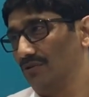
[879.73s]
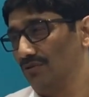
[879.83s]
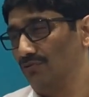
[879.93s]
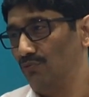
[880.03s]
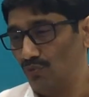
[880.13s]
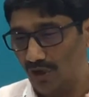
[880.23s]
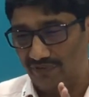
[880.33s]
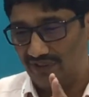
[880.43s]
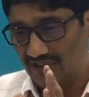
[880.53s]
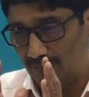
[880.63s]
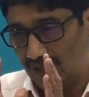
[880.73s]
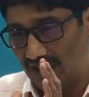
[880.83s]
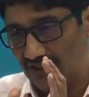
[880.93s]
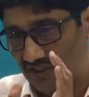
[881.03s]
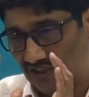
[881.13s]
So what we
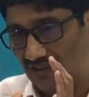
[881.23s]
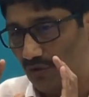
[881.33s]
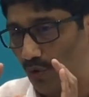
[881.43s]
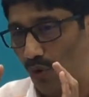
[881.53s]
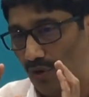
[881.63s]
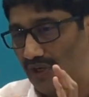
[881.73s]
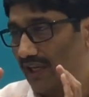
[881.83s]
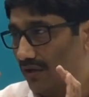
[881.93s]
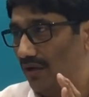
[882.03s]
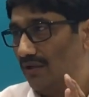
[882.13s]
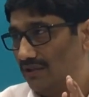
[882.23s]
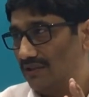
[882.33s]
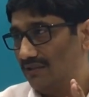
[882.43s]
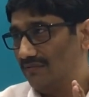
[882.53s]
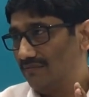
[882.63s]
supply is just the core technology.